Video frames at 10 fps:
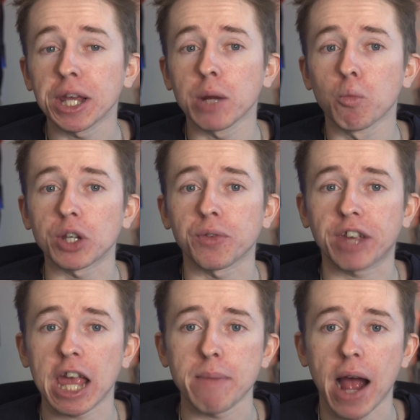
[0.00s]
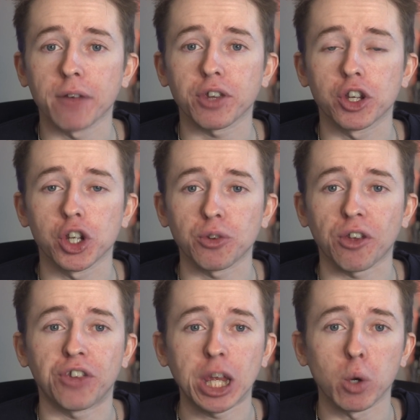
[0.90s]
in which this game has introduced a
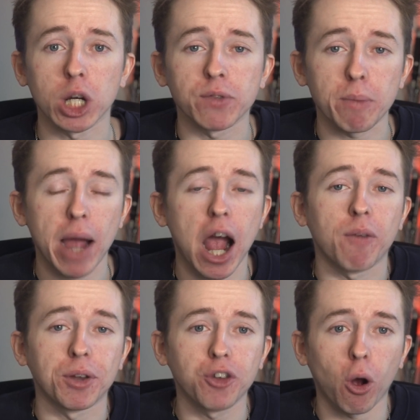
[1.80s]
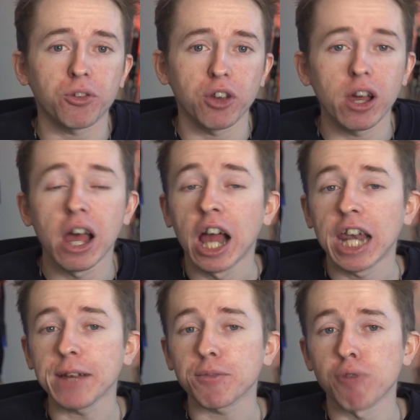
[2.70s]
sequel to The Power of the Doctor
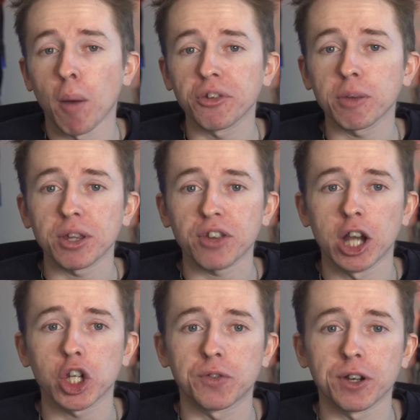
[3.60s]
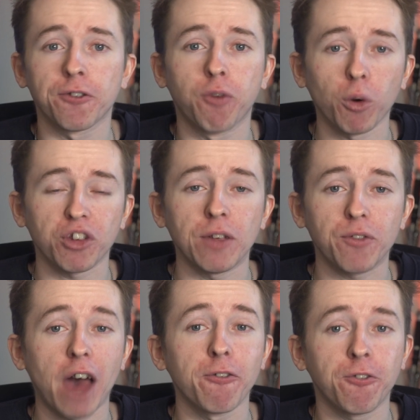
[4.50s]
leaves promising potential for the 14th
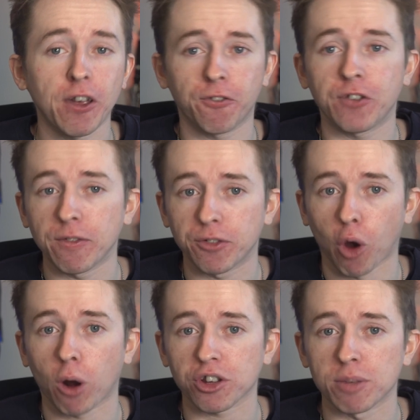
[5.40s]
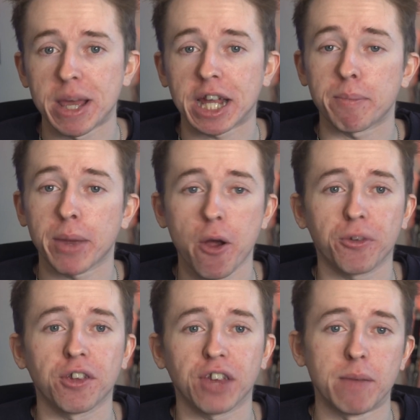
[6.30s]
and 15th Doctor to make
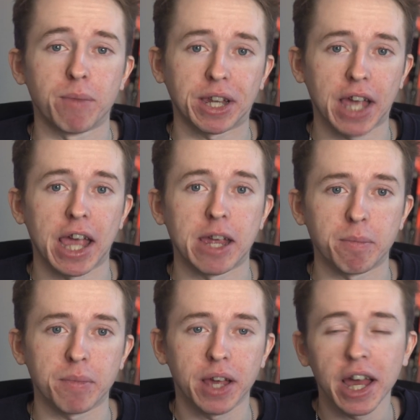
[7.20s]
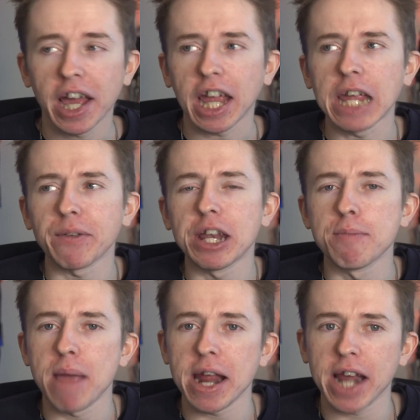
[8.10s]
appearances in the game, either in the
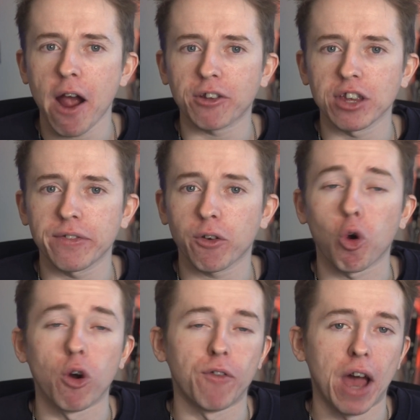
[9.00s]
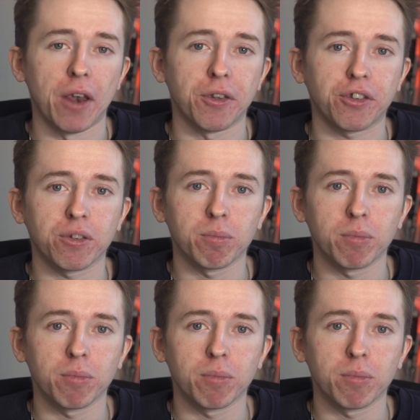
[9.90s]
main narrative or events.